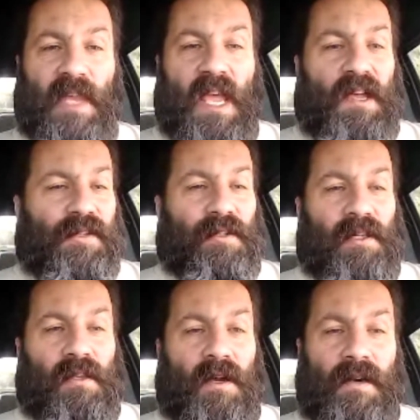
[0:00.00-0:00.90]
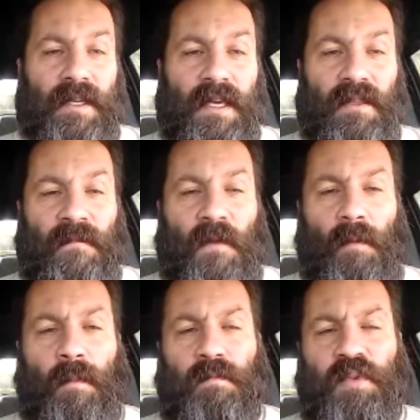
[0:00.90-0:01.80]
it's a little hard to get the
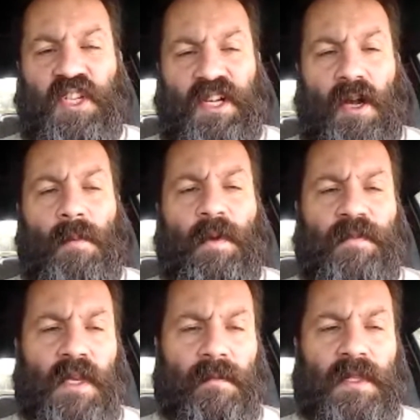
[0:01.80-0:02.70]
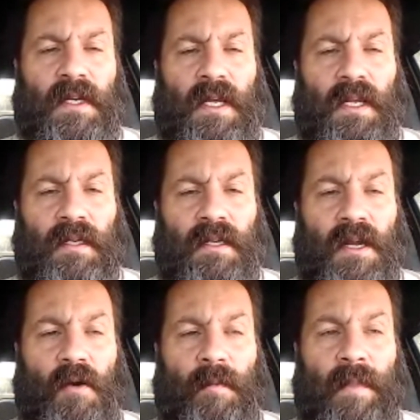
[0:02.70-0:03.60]
full scope of something in,
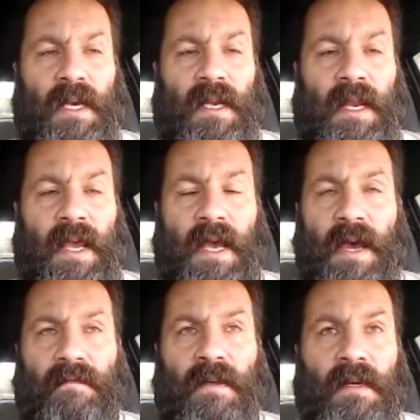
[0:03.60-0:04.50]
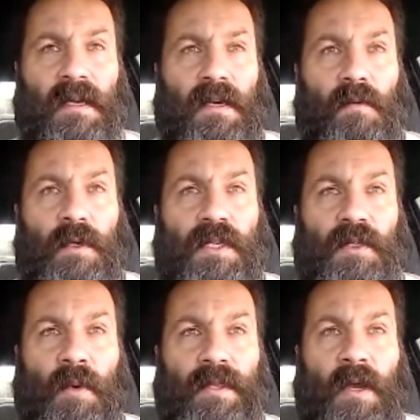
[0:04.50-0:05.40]
a minute and a half, which
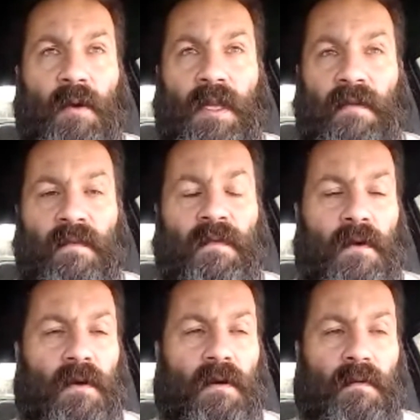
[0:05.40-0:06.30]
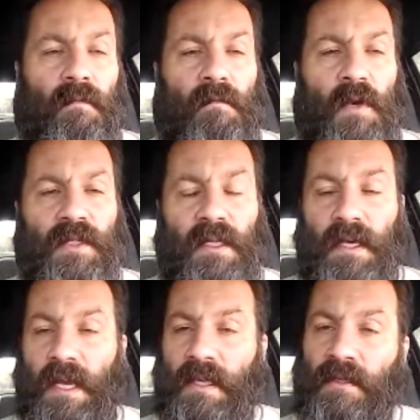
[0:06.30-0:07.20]
is what they were given for most of
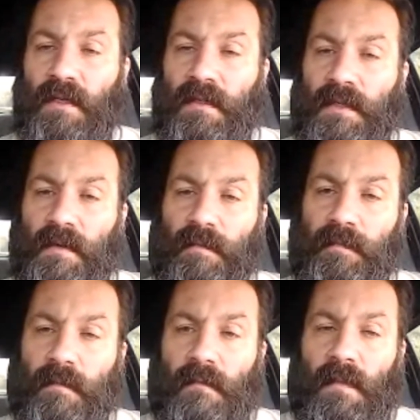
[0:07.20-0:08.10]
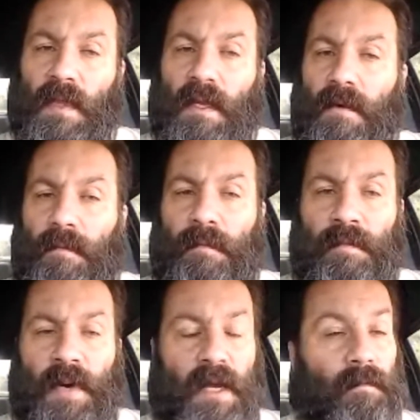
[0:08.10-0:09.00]
the answers.
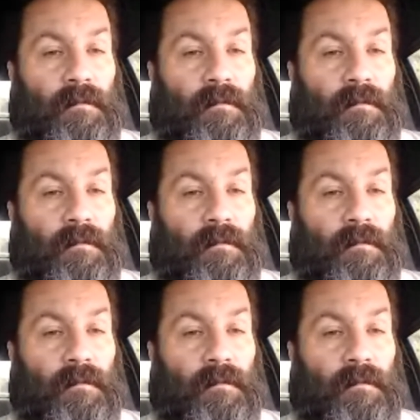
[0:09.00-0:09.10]
But